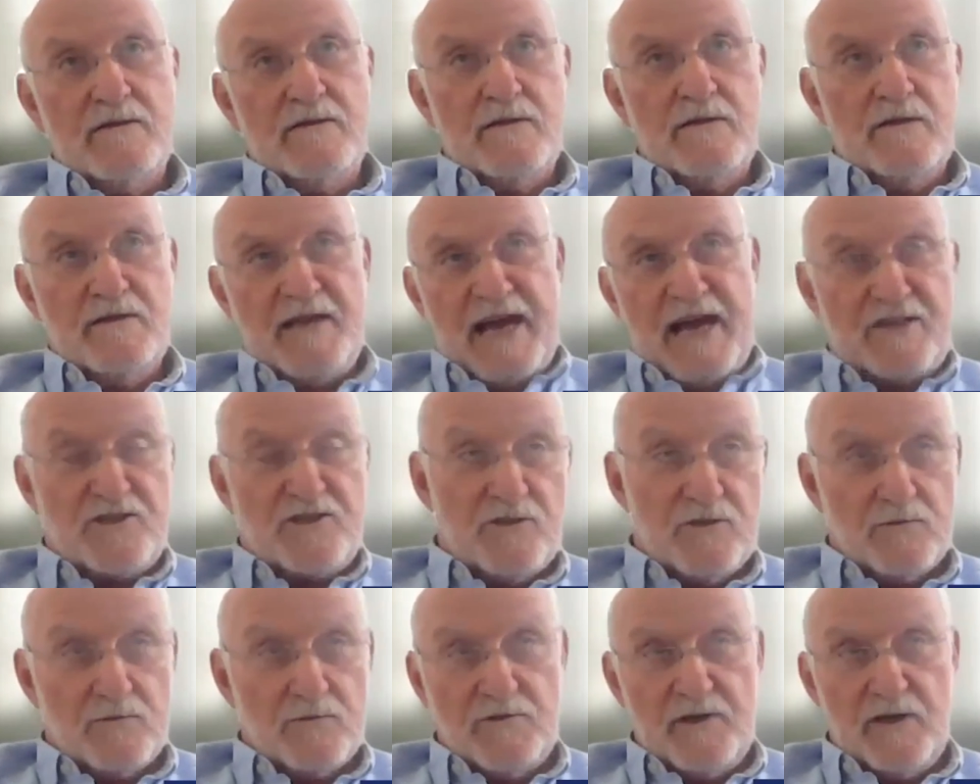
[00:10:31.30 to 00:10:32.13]

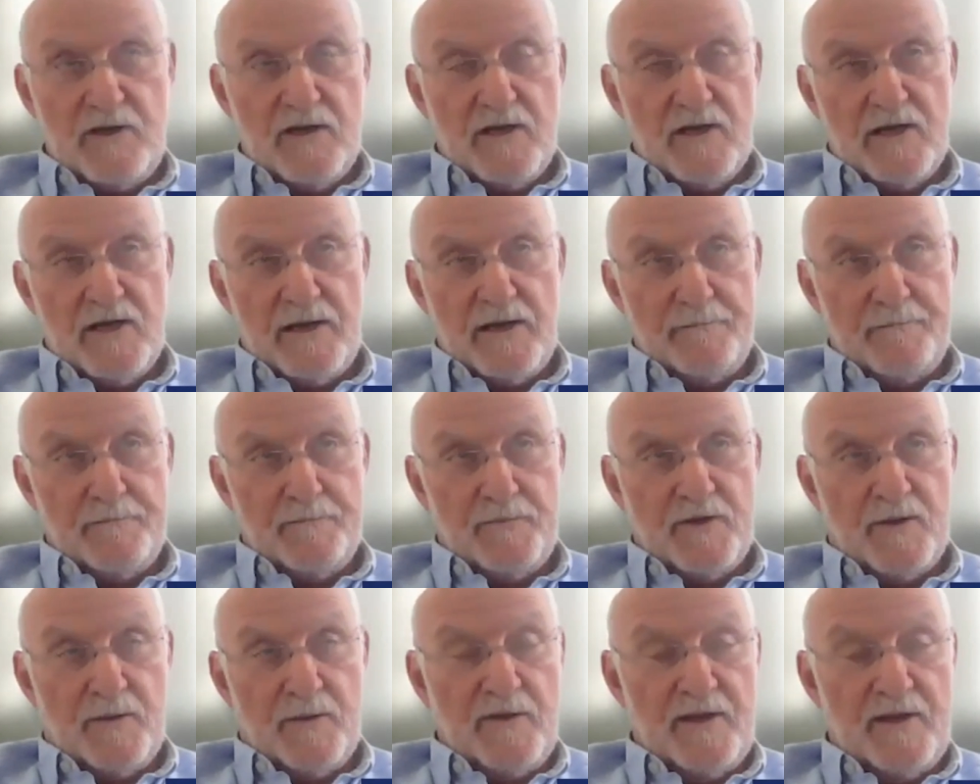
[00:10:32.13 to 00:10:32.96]
National
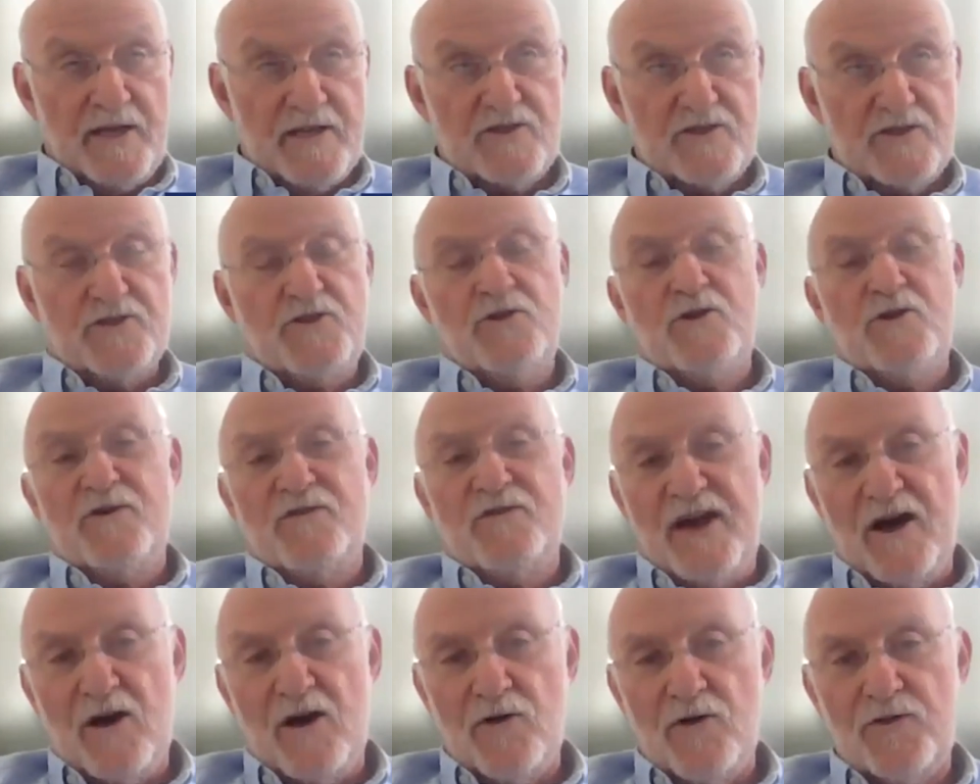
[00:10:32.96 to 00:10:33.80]
Institute of
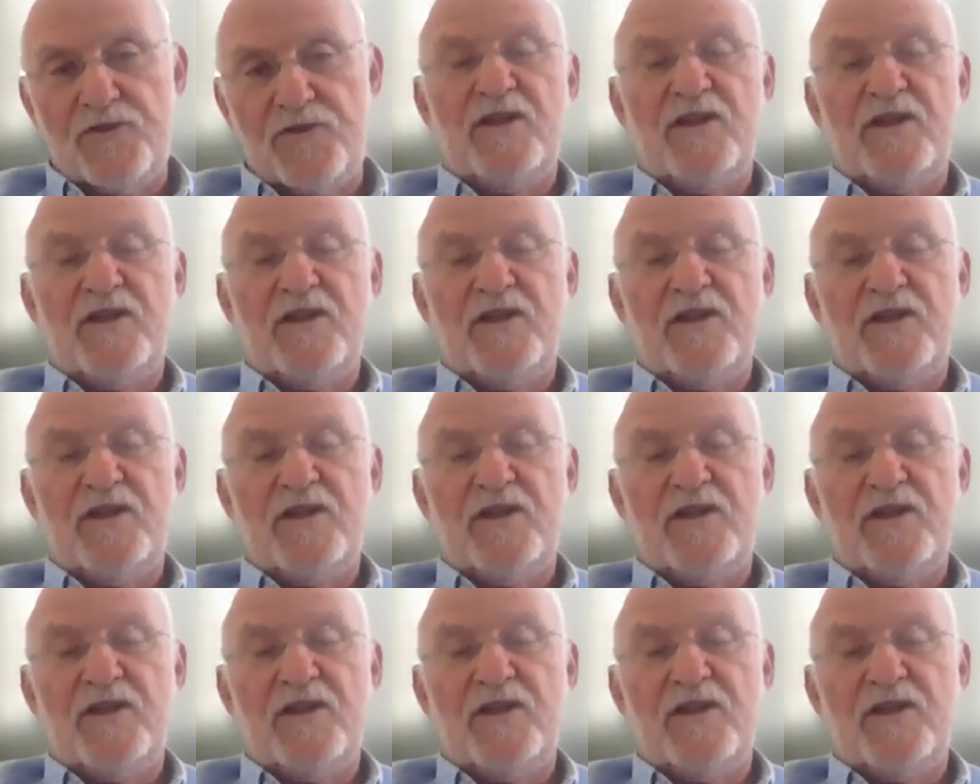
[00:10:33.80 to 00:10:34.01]
Health